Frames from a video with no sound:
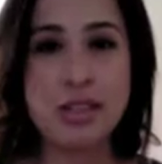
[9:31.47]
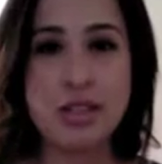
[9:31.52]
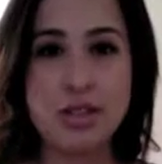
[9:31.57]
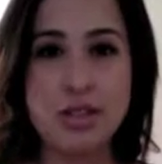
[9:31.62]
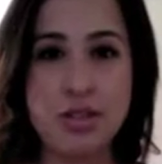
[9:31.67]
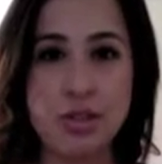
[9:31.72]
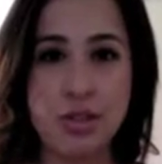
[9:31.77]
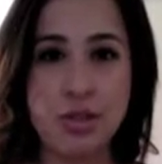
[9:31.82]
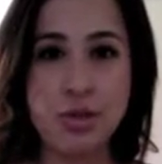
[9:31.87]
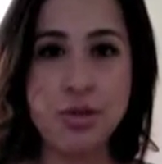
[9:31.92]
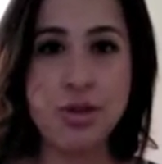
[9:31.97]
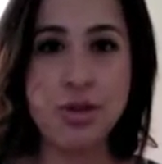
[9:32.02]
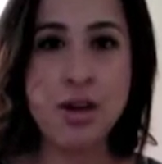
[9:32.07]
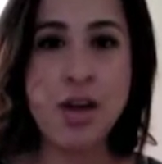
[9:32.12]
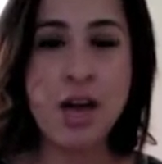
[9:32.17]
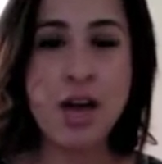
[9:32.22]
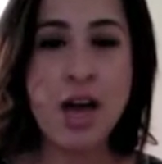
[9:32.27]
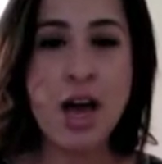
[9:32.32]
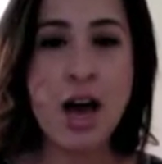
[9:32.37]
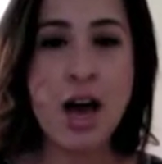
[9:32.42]
to do.
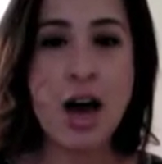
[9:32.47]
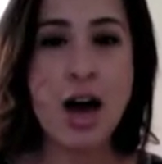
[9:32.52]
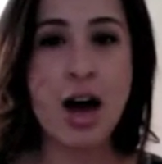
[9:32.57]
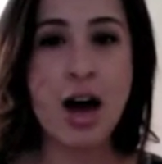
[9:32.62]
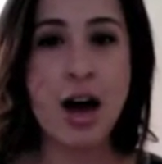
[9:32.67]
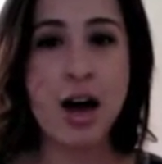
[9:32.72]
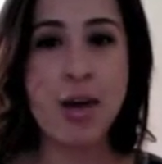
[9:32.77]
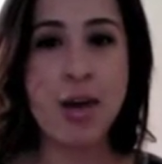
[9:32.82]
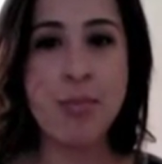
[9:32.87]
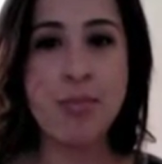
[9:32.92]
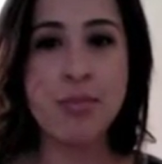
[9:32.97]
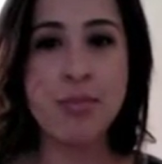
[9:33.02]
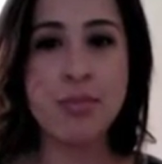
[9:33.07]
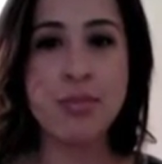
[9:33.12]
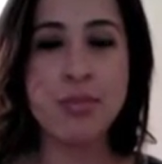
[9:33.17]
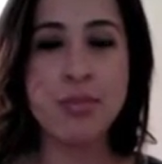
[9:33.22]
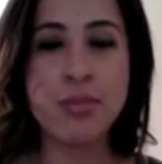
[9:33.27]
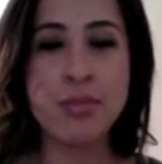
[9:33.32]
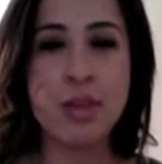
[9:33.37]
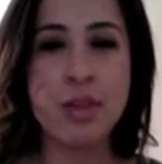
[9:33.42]

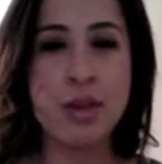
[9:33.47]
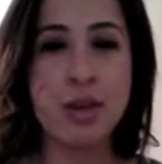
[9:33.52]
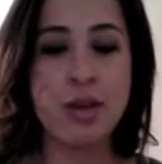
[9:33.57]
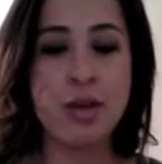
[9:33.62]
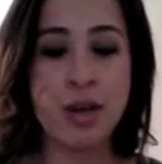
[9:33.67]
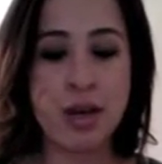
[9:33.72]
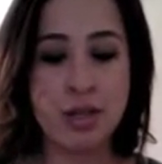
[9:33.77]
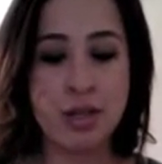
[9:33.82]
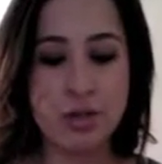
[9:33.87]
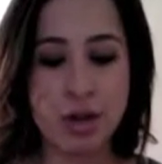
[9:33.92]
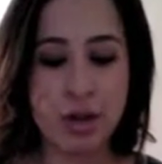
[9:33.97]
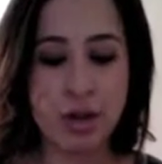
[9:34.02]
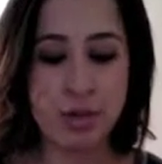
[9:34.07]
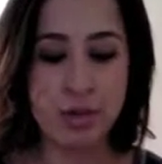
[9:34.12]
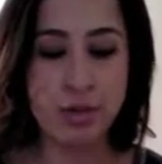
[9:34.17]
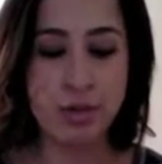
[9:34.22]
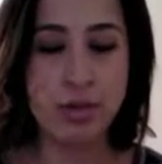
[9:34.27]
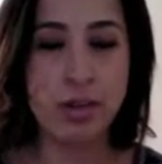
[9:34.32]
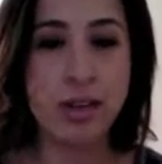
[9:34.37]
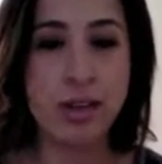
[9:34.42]
I try to
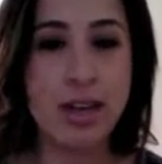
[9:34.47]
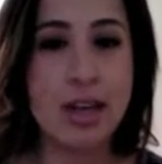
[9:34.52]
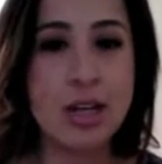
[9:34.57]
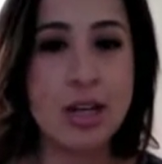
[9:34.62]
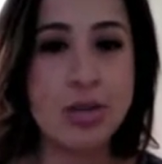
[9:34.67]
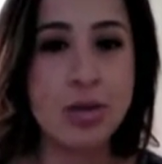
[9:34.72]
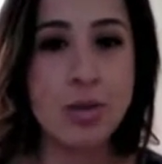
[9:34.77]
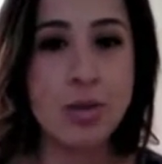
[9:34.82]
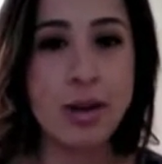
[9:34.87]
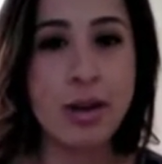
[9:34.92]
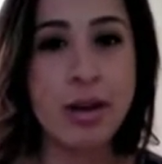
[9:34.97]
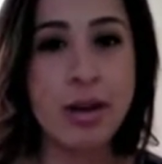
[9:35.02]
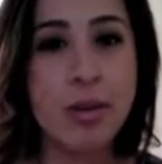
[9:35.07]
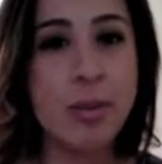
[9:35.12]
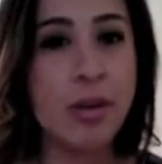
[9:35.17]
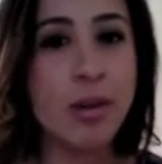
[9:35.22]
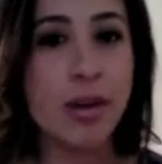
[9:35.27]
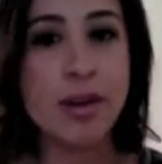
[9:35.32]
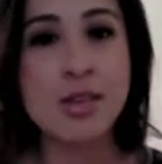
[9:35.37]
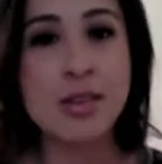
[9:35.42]
be really casual about it
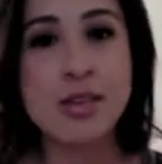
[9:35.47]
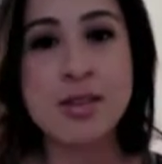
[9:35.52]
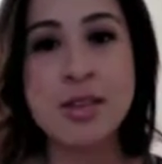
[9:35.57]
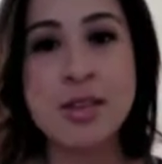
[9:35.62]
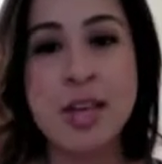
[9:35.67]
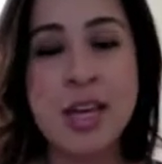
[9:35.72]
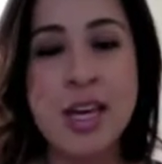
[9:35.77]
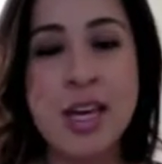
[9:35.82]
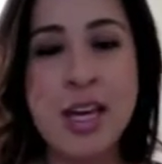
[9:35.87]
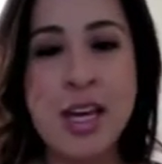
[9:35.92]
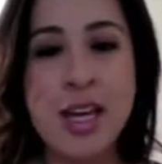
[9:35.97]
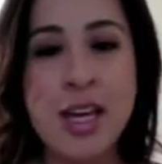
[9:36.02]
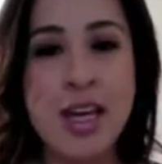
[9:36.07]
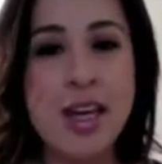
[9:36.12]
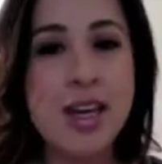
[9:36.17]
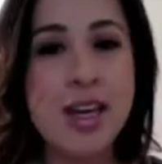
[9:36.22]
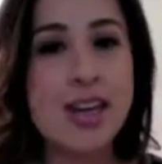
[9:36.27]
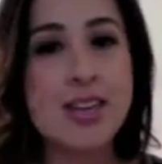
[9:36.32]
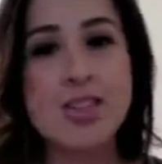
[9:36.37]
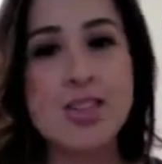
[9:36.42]
because
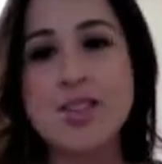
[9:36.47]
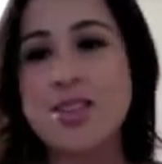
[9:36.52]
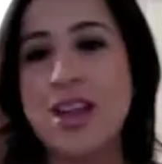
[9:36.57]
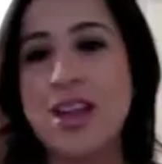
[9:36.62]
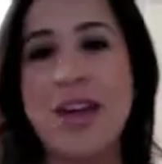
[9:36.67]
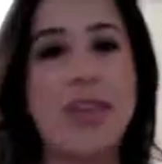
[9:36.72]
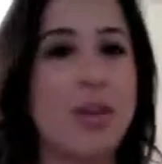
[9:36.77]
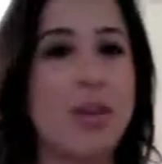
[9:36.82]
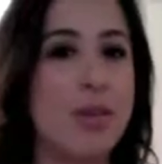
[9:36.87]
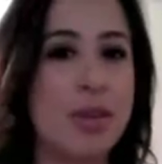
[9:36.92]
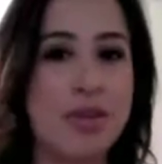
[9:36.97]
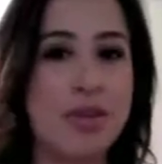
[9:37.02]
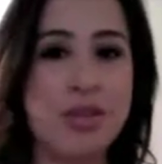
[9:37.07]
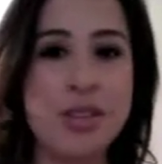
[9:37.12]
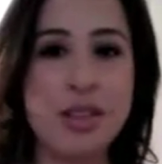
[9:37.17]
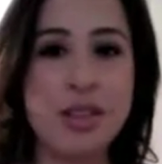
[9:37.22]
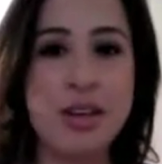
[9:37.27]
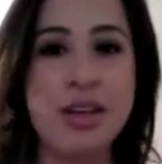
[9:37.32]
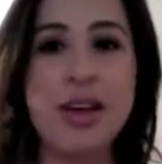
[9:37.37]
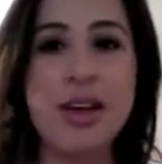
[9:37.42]
it's just not that big of a
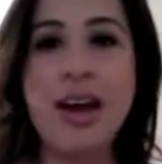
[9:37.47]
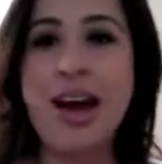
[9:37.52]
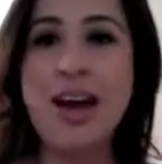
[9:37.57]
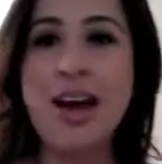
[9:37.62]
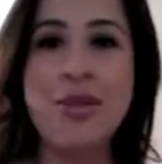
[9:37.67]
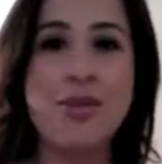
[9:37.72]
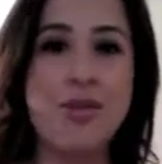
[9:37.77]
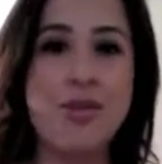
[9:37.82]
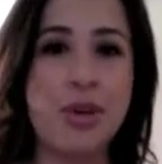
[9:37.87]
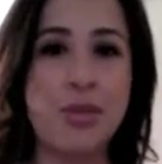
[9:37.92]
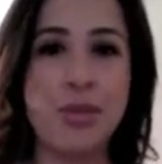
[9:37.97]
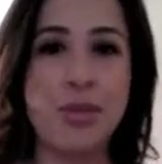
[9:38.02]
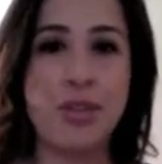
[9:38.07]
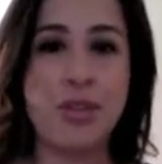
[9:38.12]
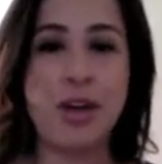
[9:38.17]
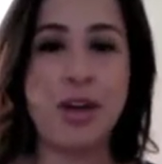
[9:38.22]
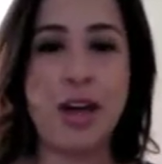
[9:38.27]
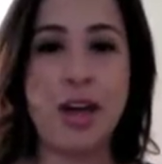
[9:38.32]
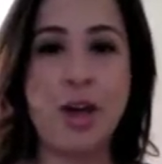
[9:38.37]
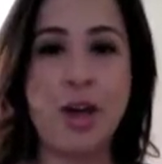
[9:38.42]
deal. Have fun with
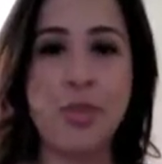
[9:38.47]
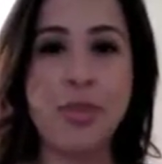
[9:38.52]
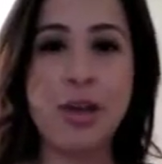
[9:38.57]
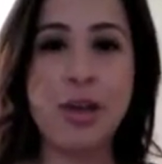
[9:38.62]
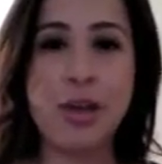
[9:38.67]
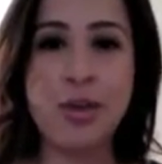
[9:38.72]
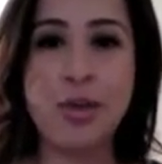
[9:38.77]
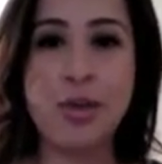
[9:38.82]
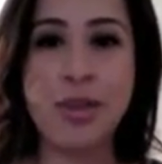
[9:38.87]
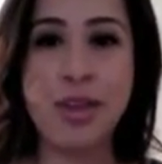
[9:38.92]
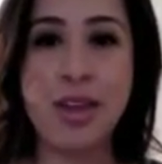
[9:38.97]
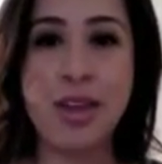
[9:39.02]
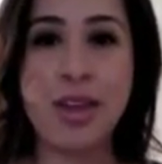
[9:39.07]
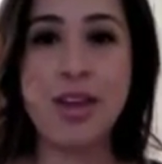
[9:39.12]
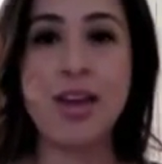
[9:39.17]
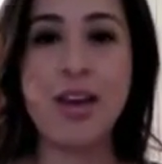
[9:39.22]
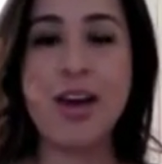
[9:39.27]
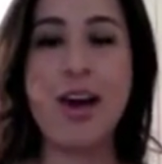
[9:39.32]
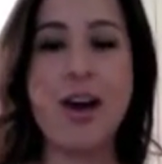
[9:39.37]
your hair, play with it.